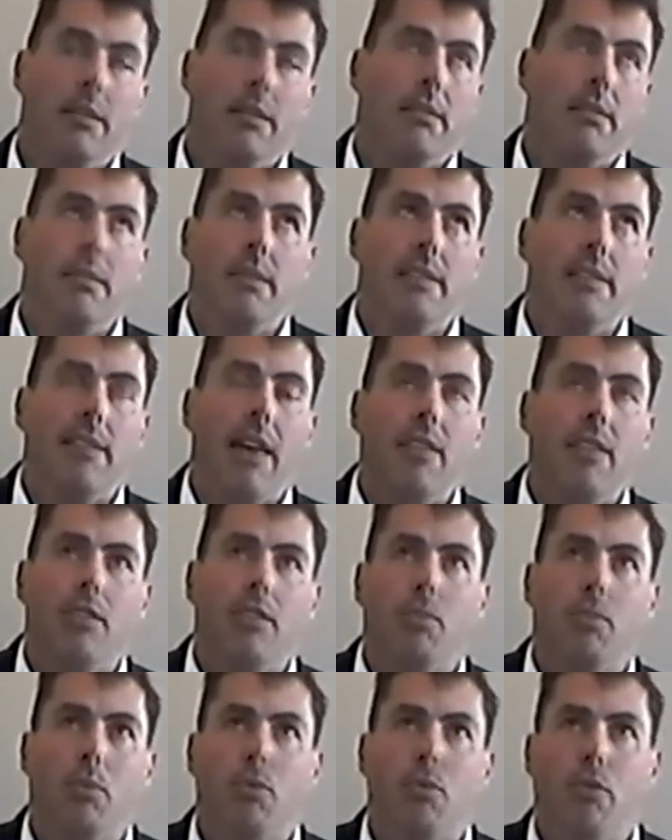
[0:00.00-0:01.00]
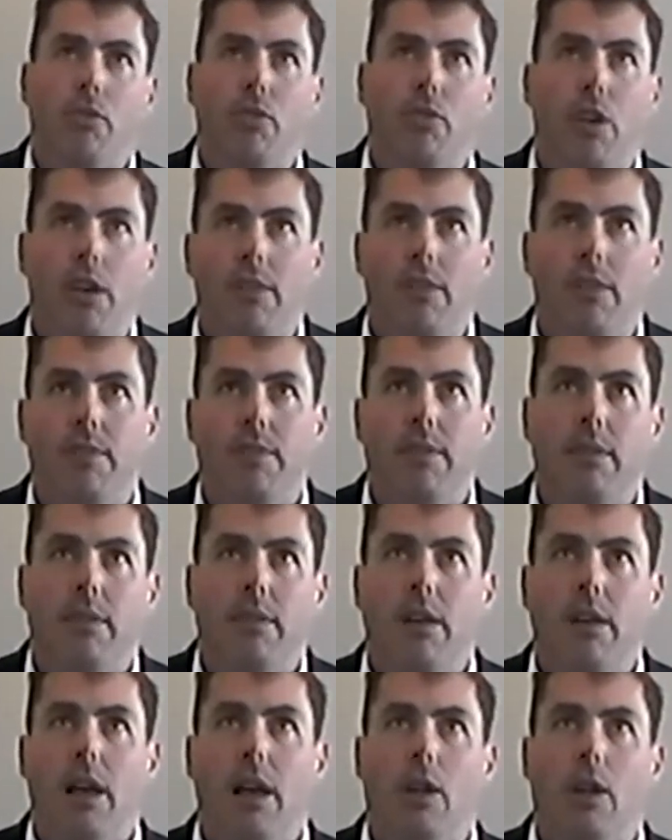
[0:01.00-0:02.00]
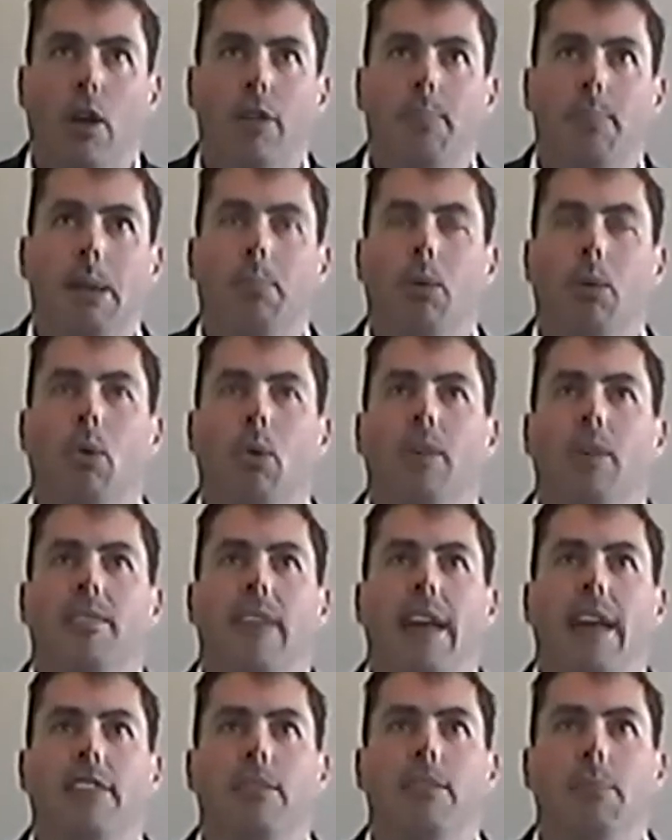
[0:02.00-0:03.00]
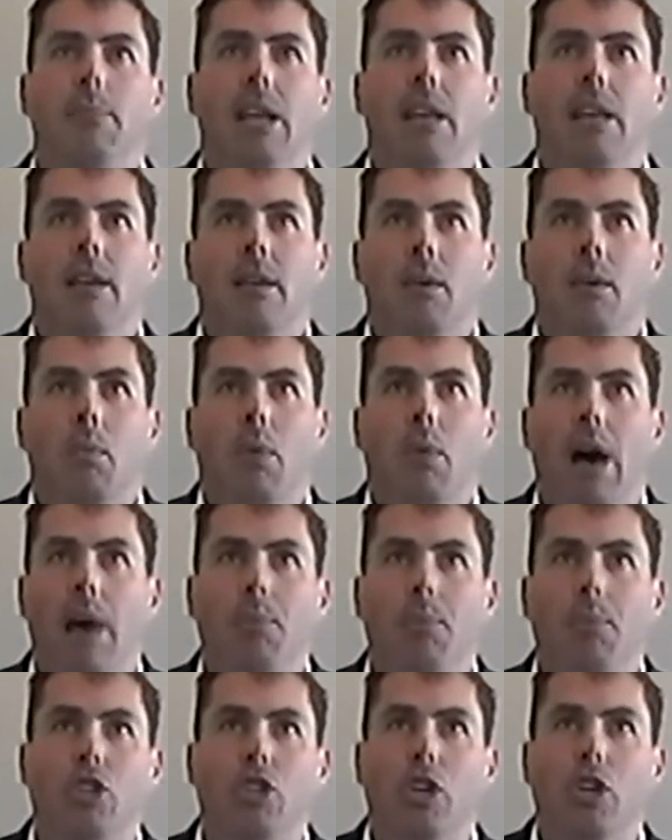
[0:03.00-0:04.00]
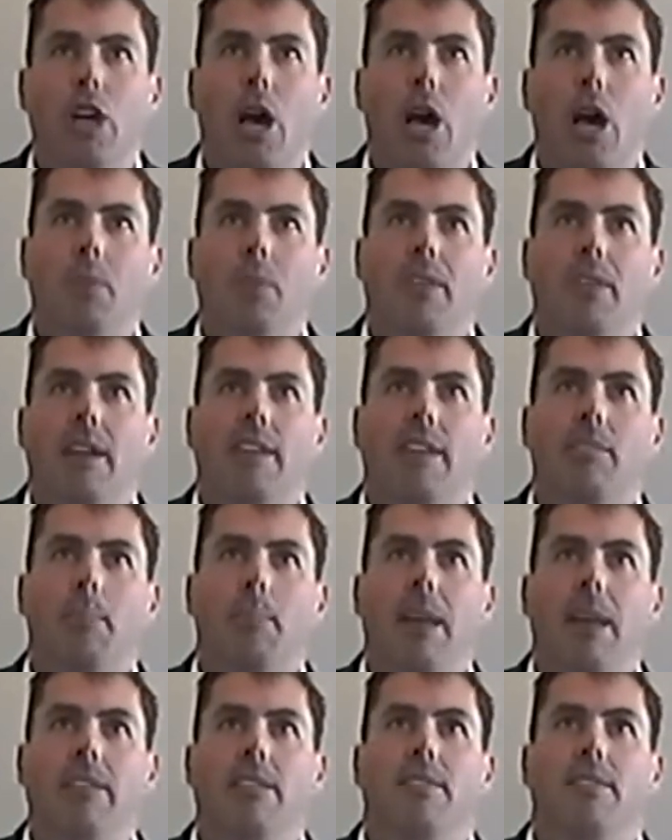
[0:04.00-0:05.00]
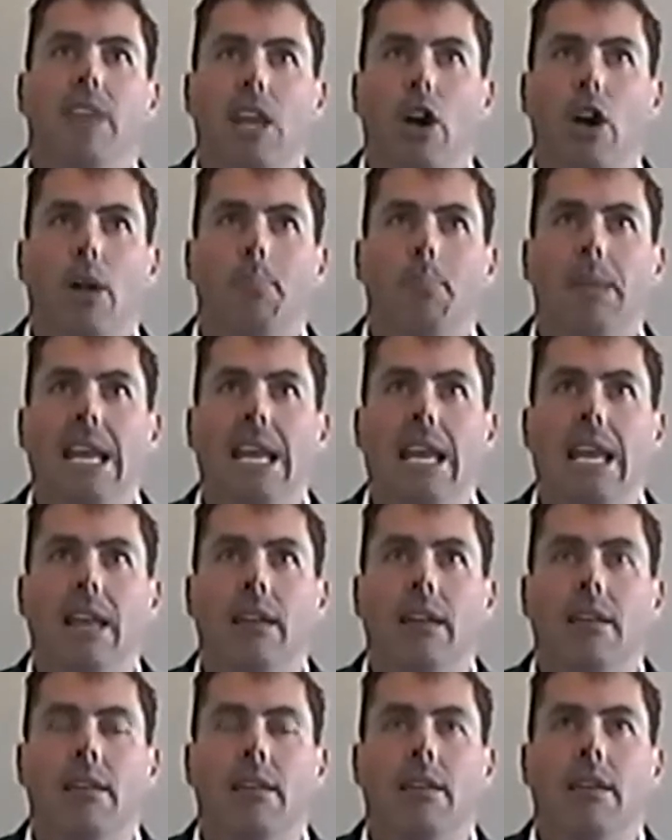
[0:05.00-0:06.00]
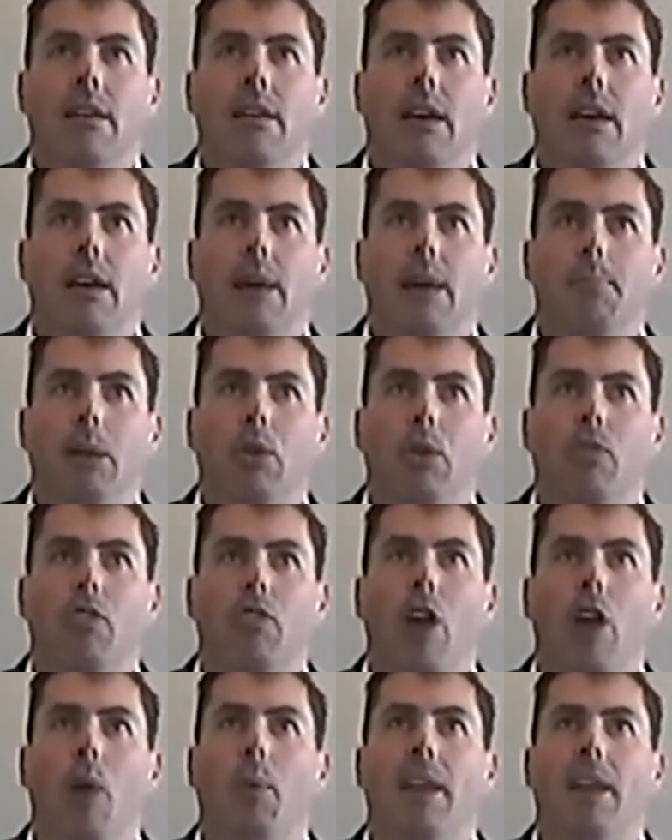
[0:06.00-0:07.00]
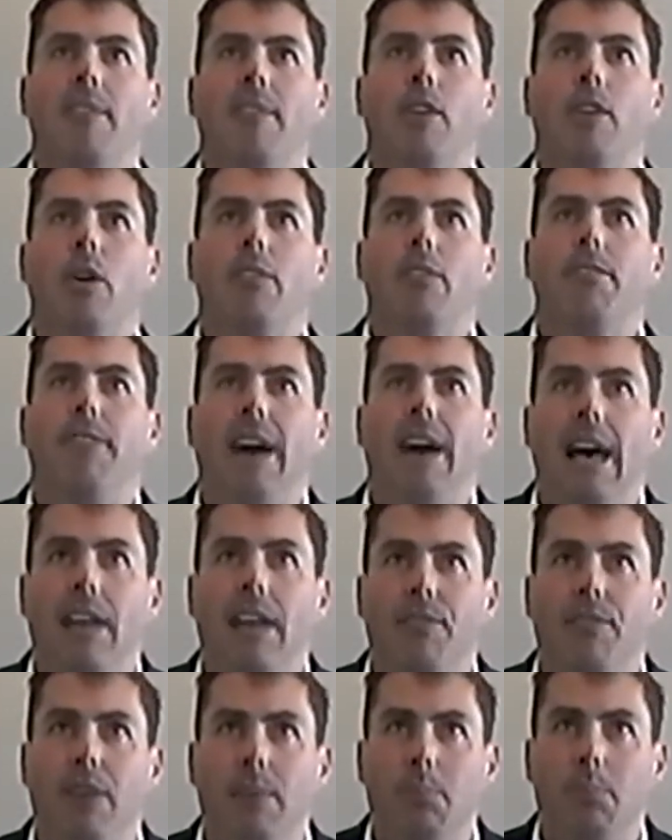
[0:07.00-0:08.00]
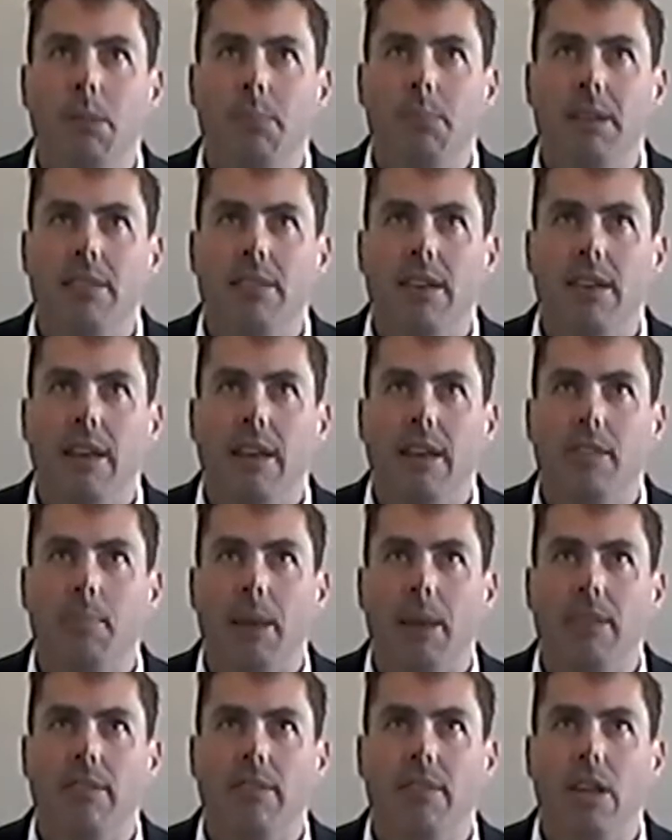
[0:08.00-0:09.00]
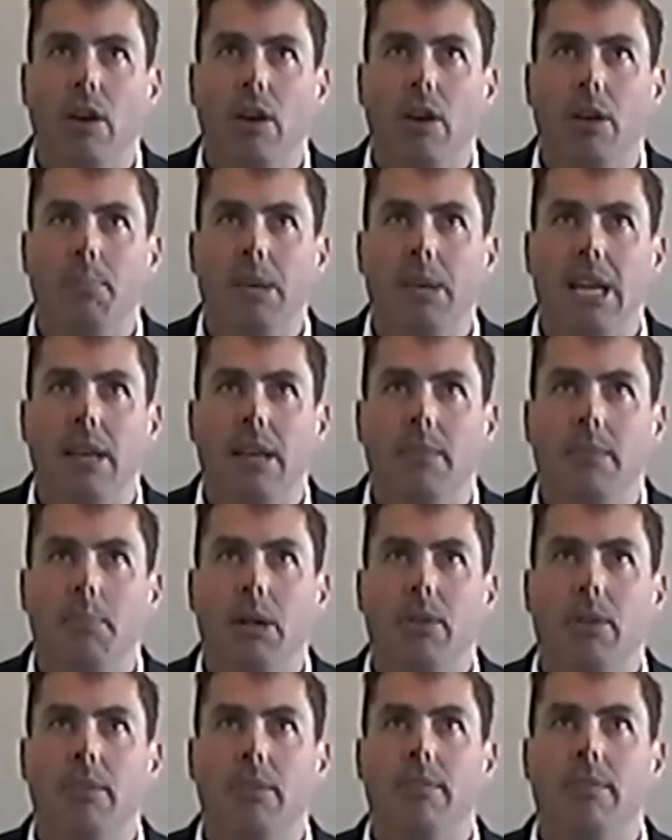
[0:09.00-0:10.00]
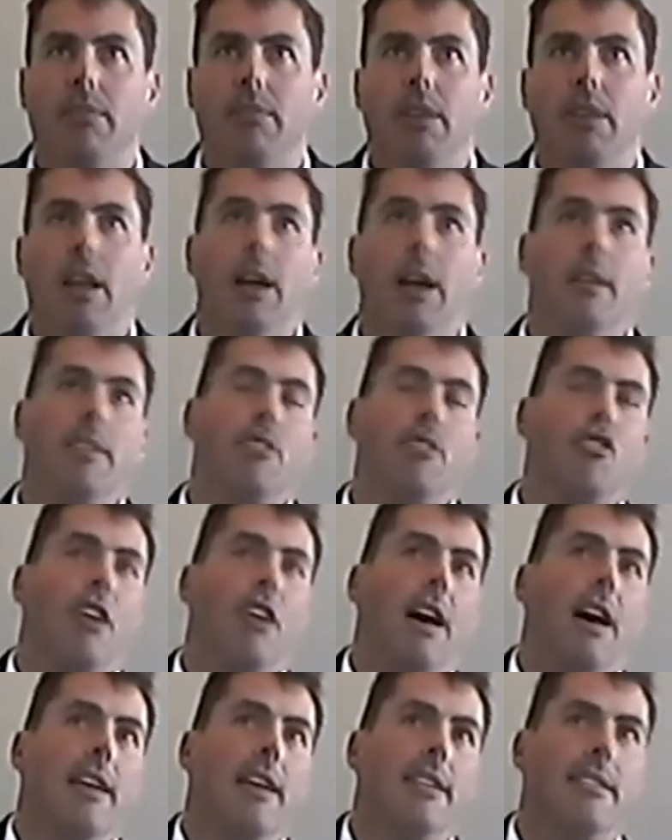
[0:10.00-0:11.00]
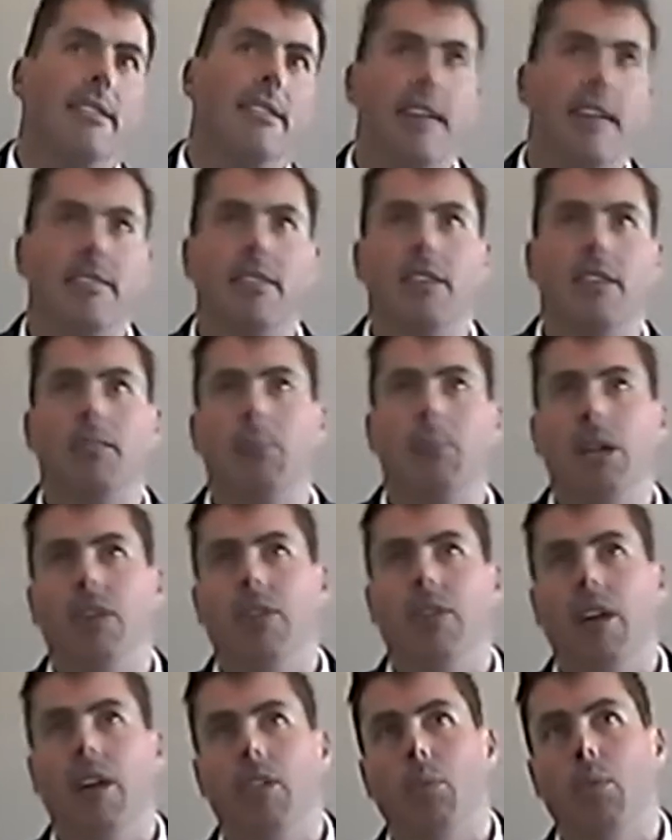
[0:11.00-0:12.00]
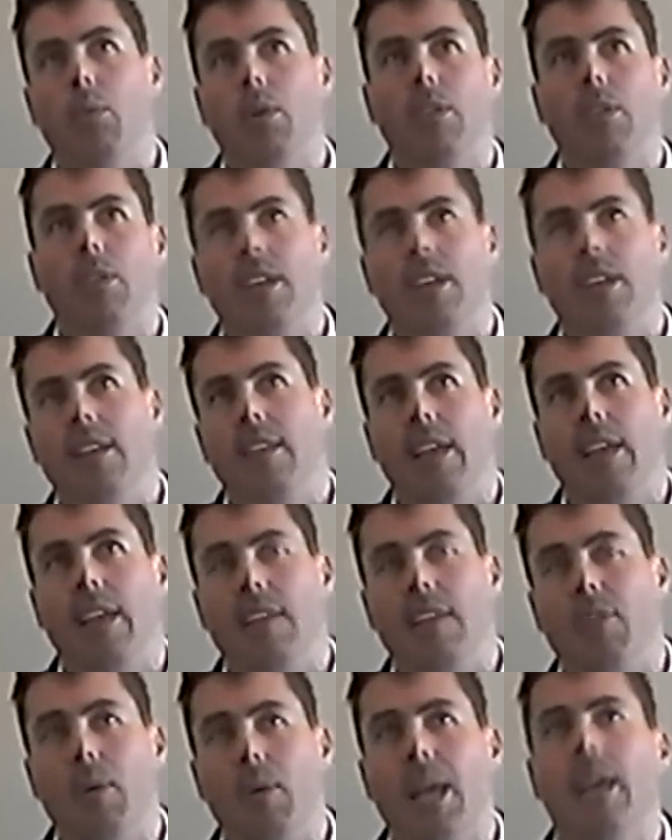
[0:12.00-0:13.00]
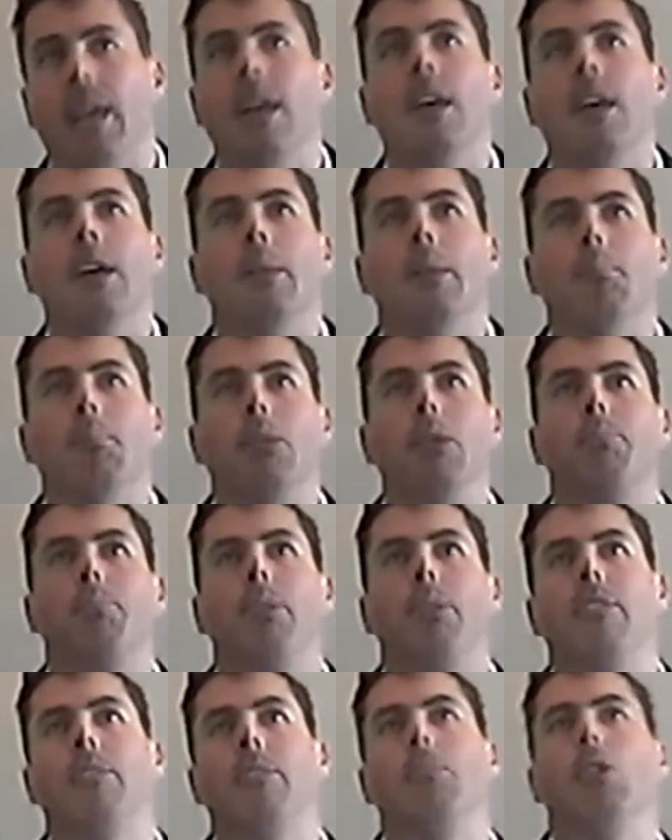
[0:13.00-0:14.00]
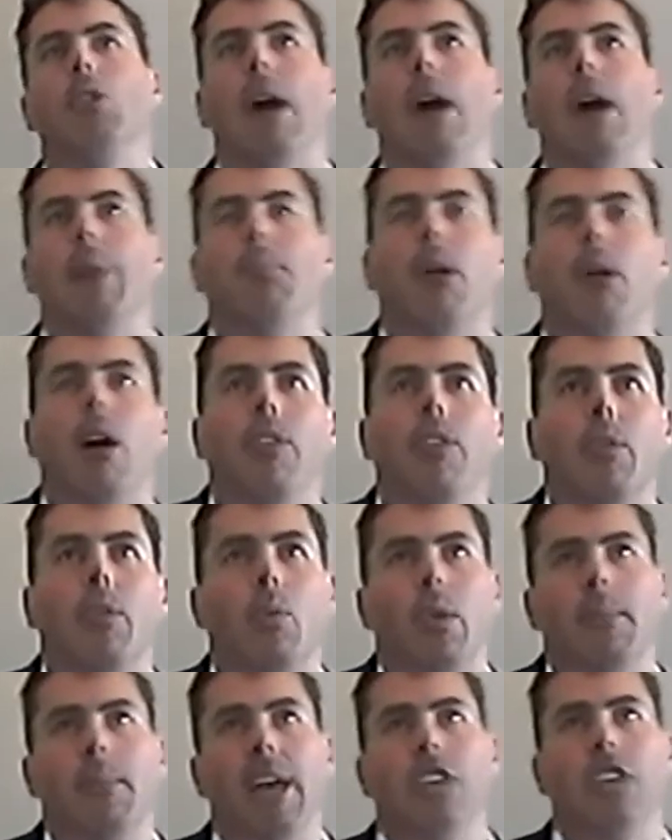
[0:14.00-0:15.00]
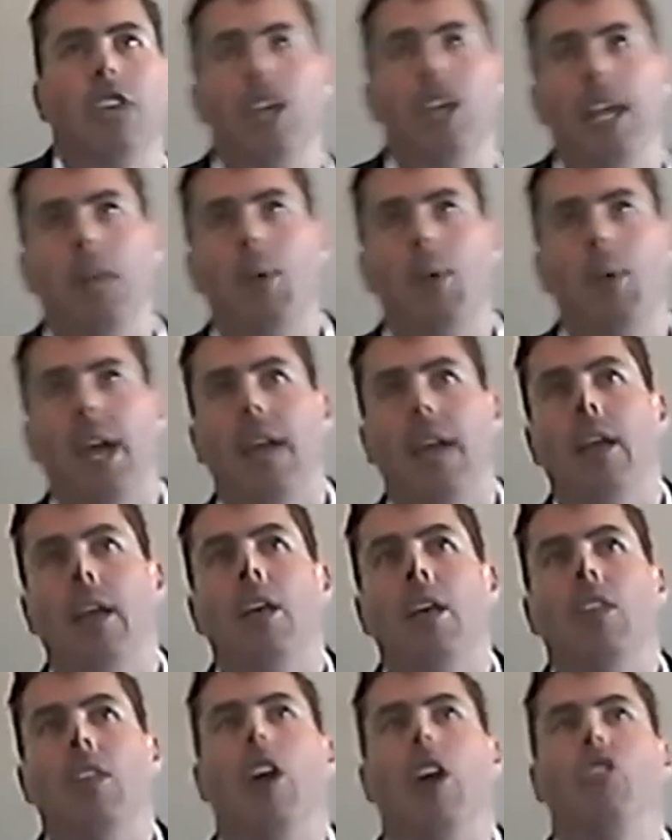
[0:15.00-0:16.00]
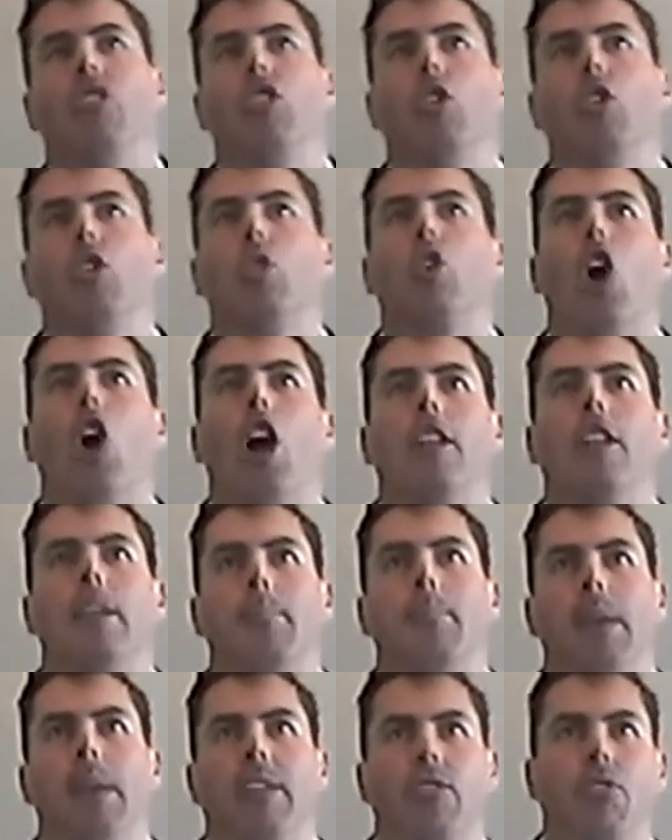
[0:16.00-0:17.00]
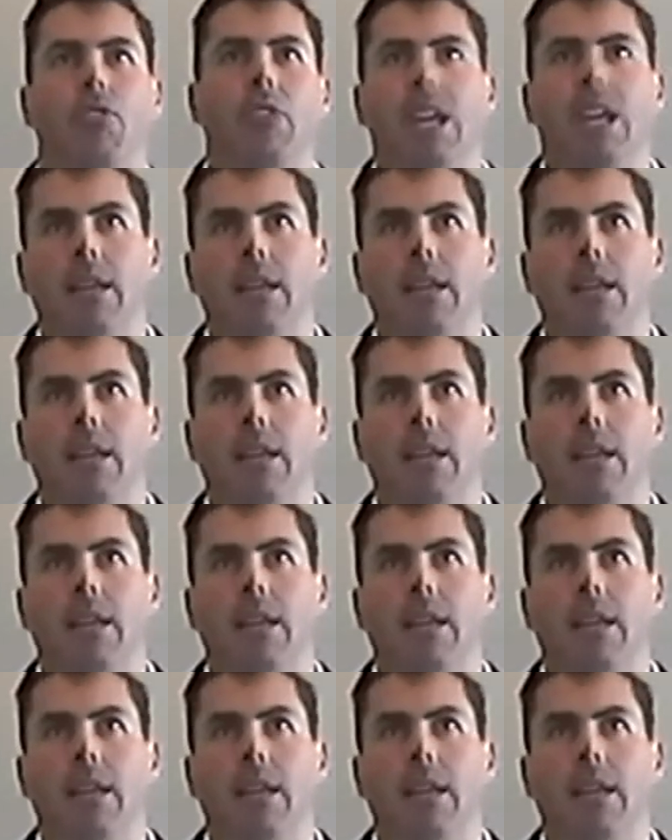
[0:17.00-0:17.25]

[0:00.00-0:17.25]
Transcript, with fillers: and I say this with reserve, you know, a lot of people always say to me, why would you go with an expensive E R P? Uh, because no one ever got fired for implementing an expensive E R P, because, you know, it's tried and tested, it's been around the world, here, there, and everywhere. Blue Prism, UiPath, and Automation Anywhere, those are your Gartner best three.